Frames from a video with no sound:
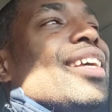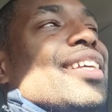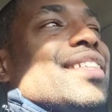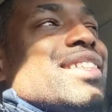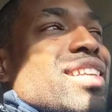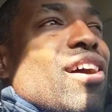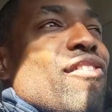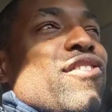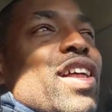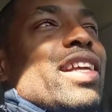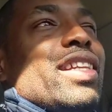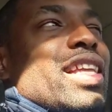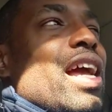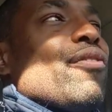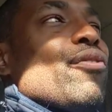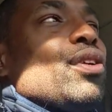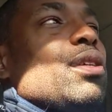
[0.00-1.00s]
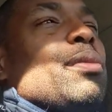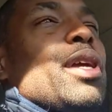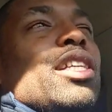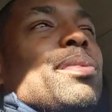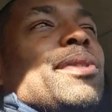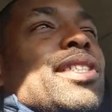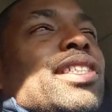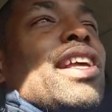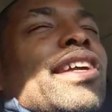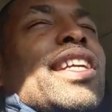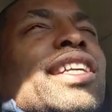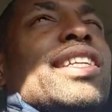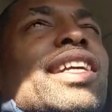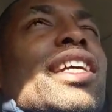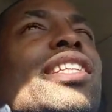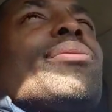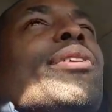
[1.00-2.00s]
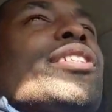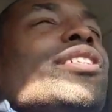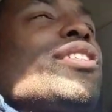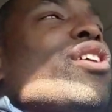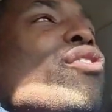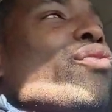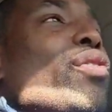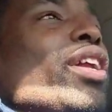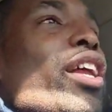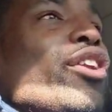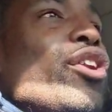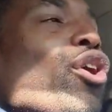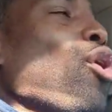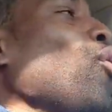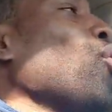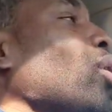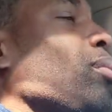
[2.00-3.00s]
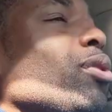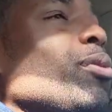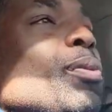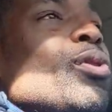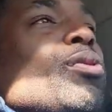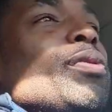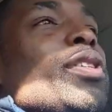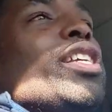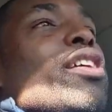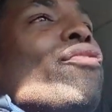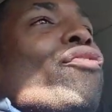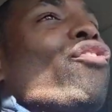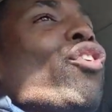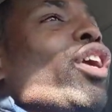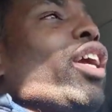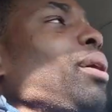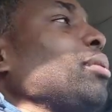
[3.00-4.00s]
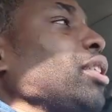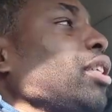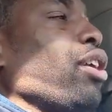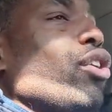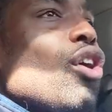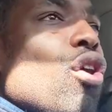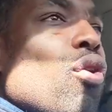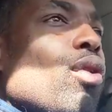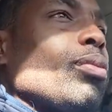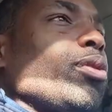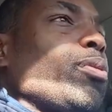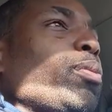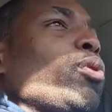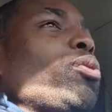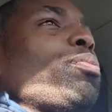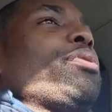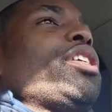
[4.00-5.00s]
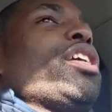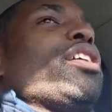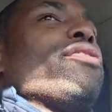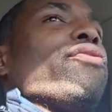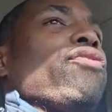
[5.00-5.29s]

stuff like that really makes me second guess myself when I know what I'm supposed to be getting for amps, and I know what I'm supposed to be getting